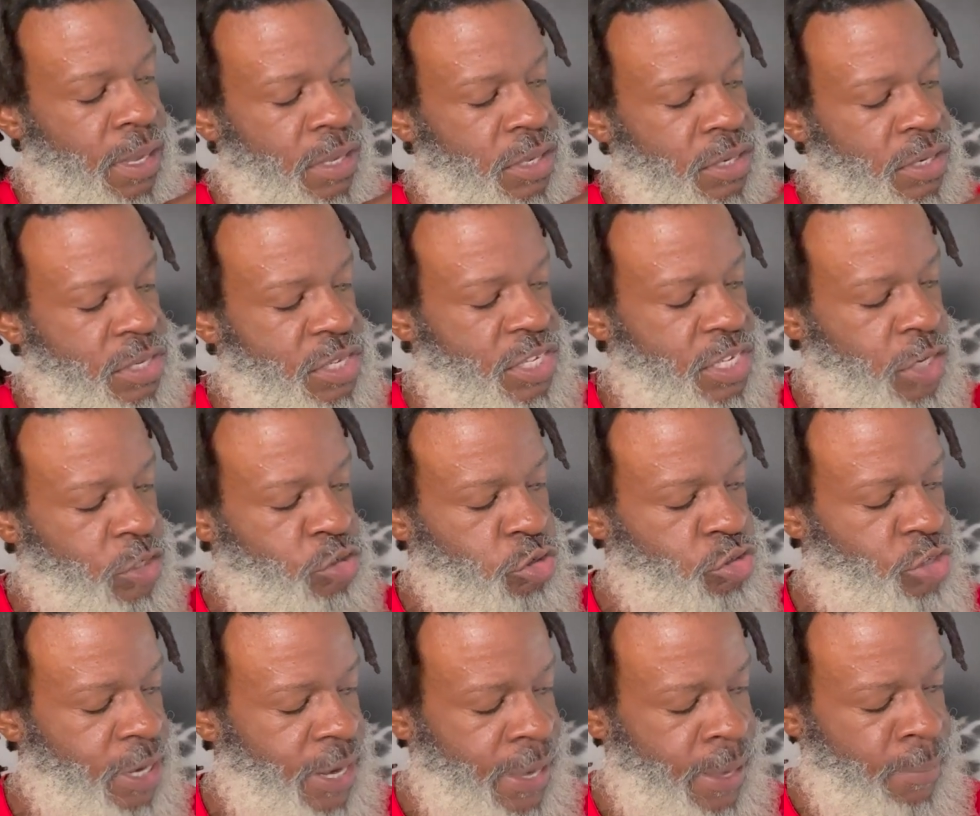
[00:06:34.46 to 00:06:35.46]
Central
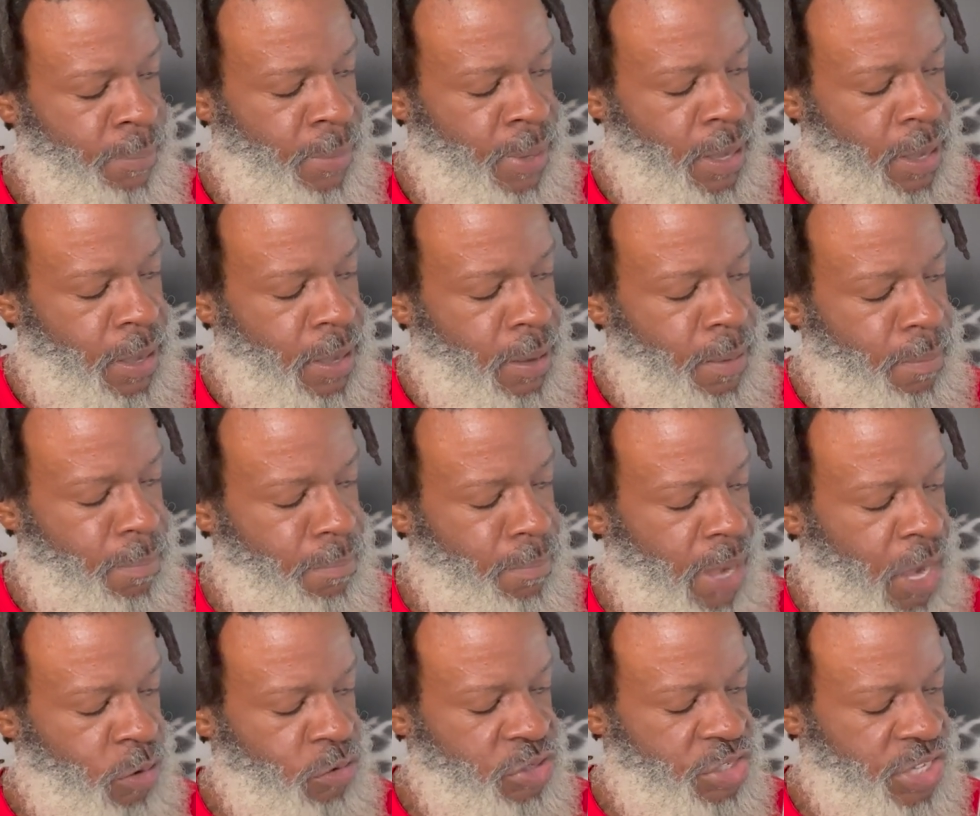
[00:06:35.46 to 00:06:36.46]
time,
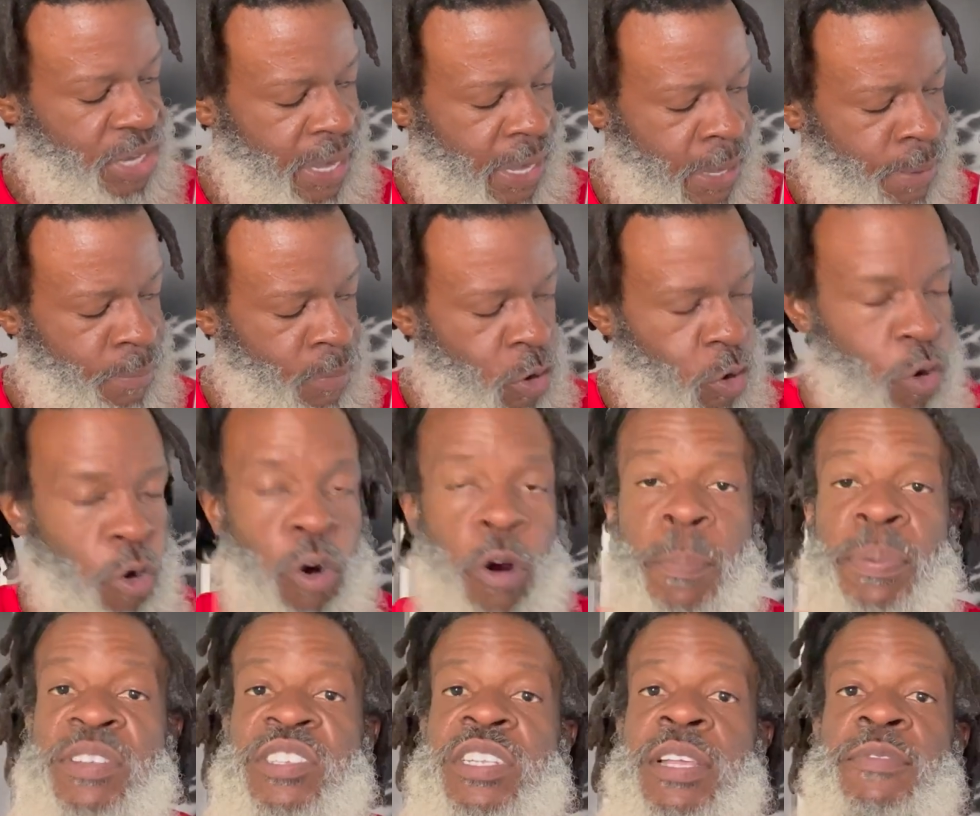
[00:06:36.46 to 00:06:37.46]
Mountain time, or
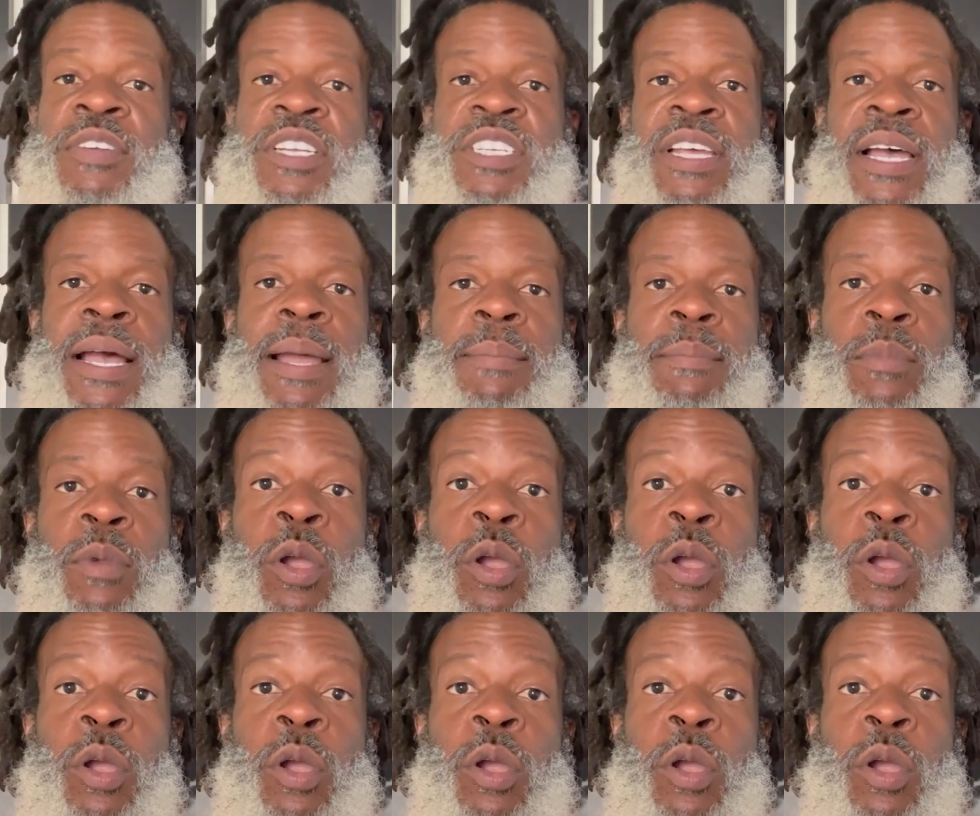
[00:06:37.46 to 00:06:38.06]
Pacific time?